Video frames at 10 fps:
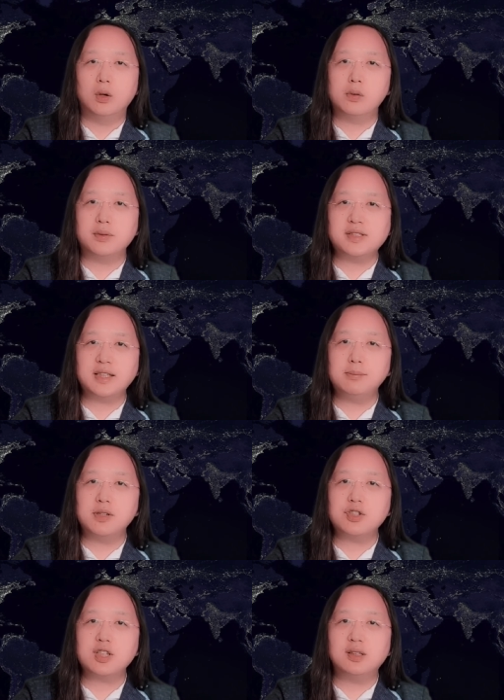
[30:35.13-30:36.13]
When we see
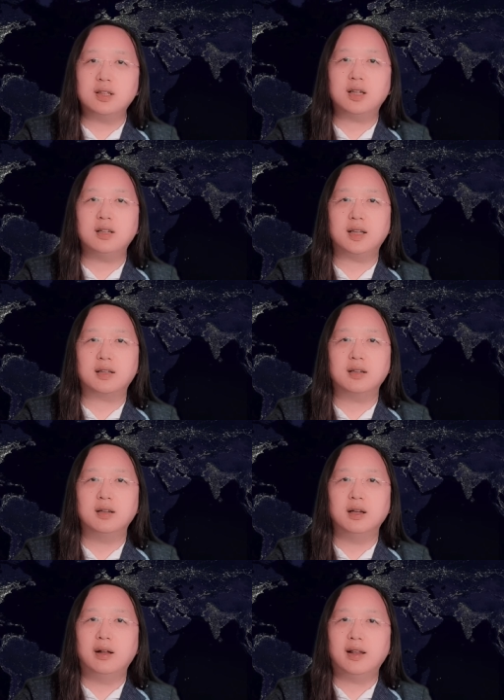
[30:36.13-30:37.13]
machine learning,
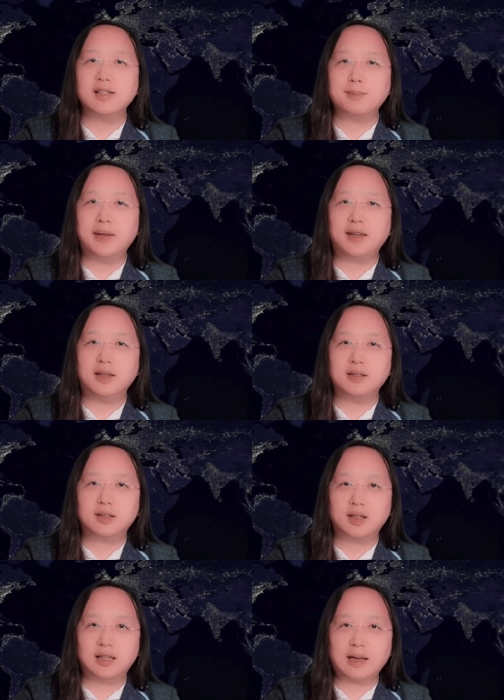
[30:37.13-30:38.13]
let's make it
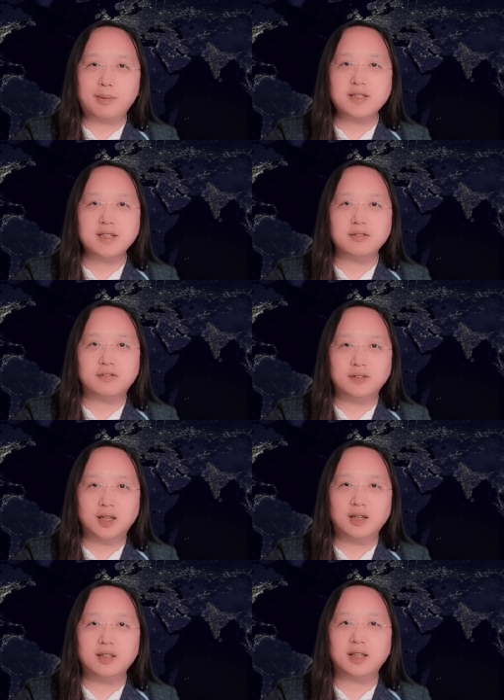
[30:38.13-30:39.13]
collaborative
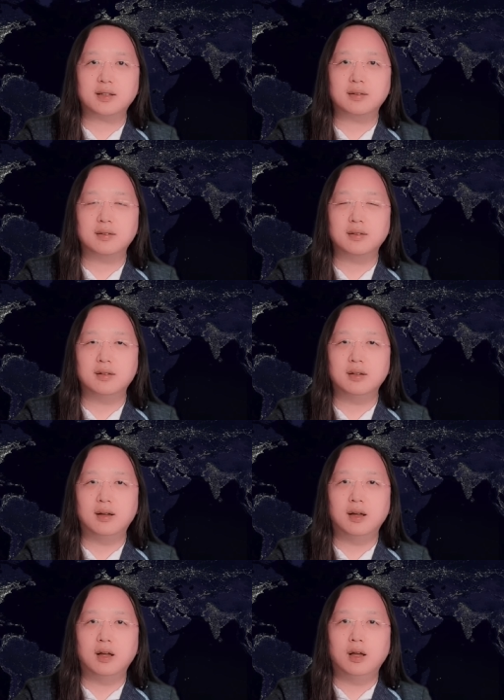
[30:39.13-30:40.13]
learning.
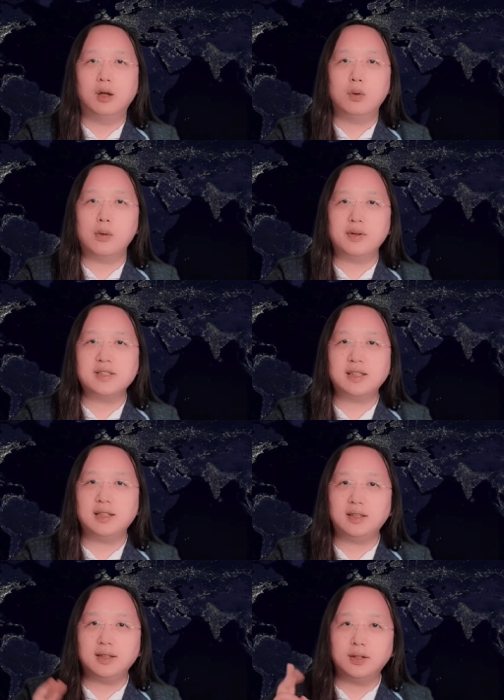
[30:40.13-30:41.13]
When we
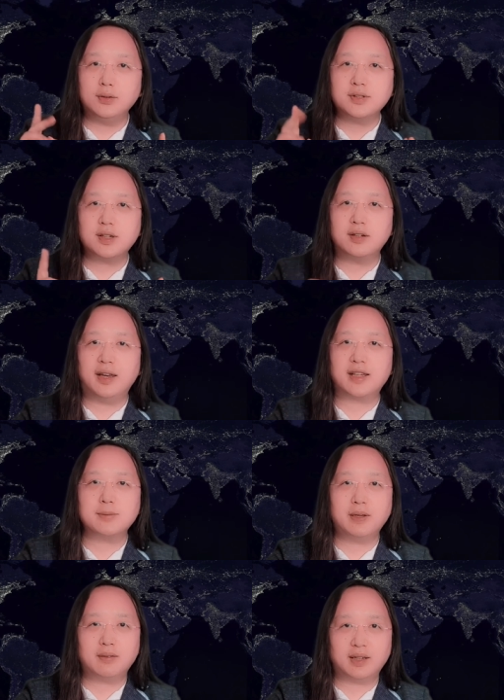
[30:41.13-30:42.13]
see user
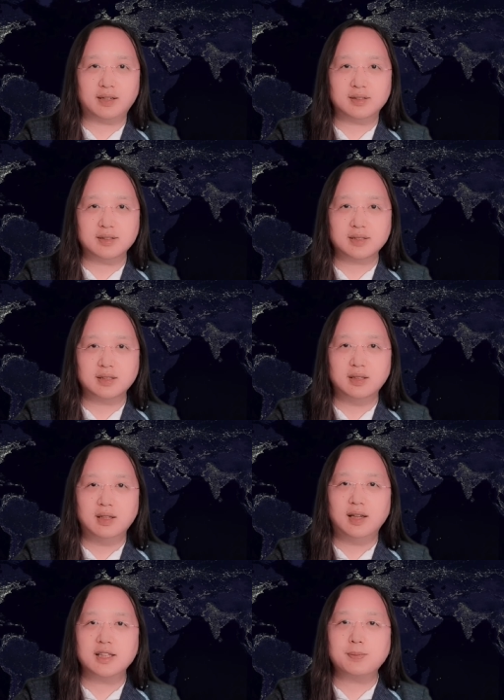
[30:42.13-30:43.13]
experience,
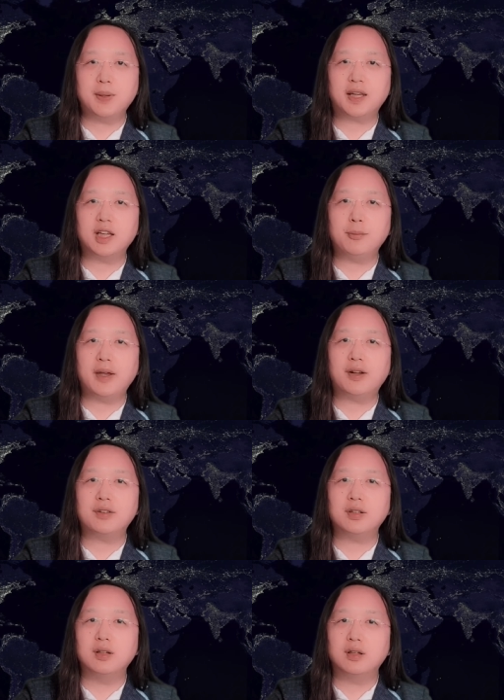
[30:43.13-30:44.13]
let's make it
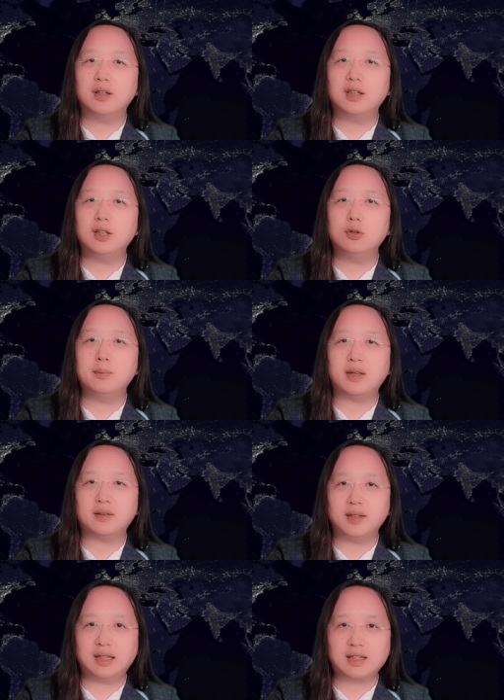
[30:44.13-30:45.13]
about
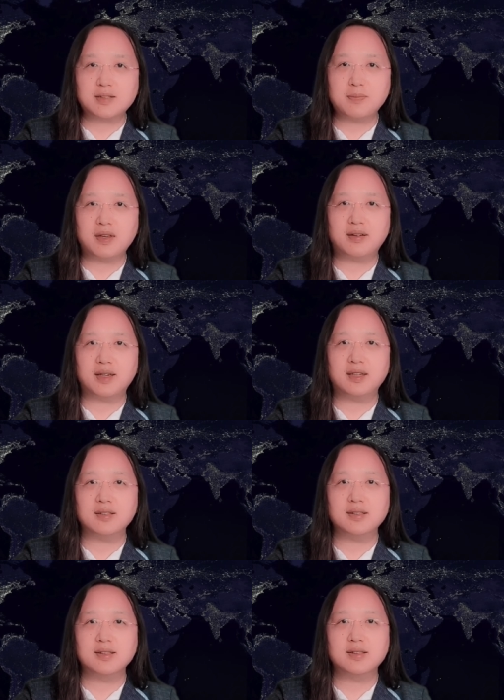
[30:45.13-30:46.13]
human
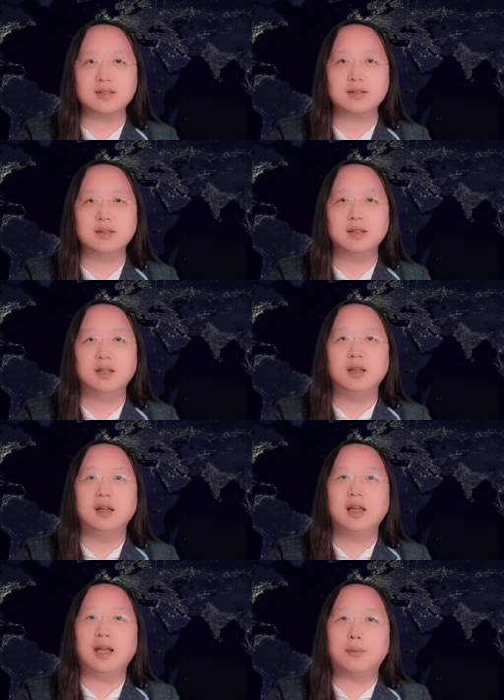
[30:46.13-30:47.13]
experience.
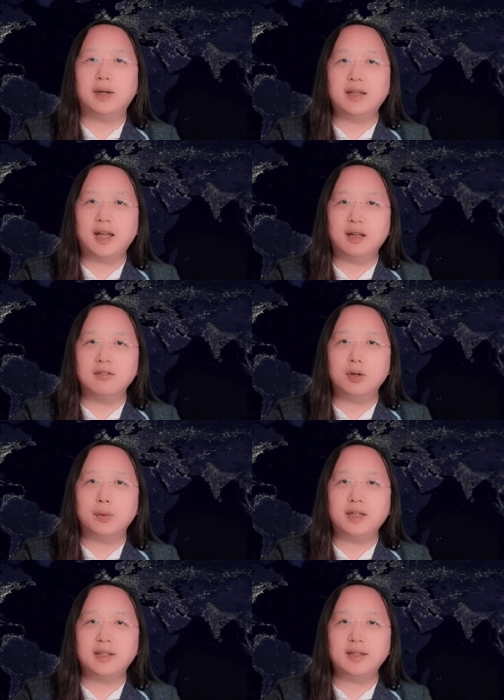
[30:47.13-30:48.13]
And whenever
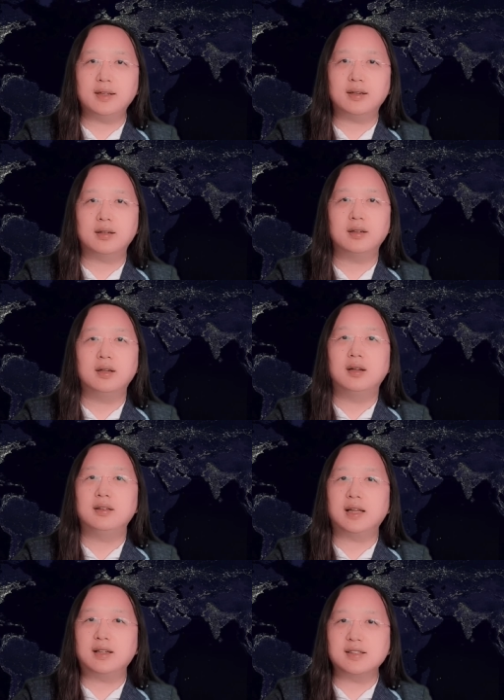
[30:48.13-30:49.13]
we hear
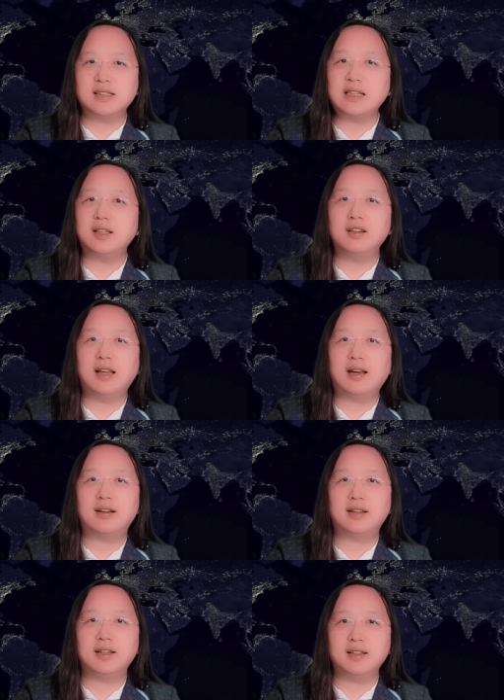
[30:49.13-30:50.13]
that a
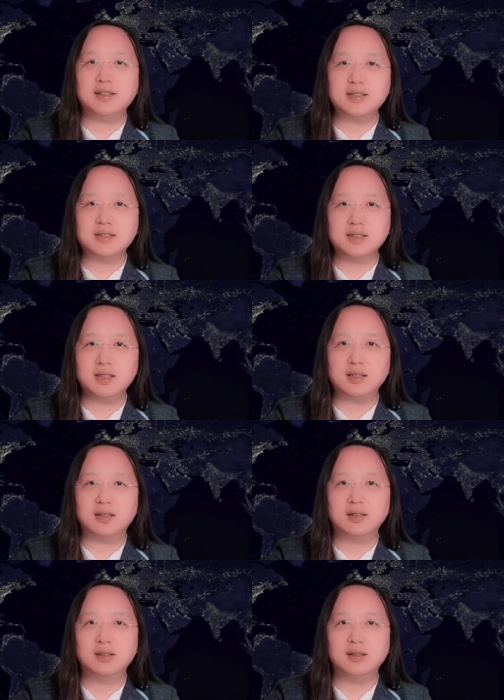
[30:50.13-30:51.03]
singularity is near,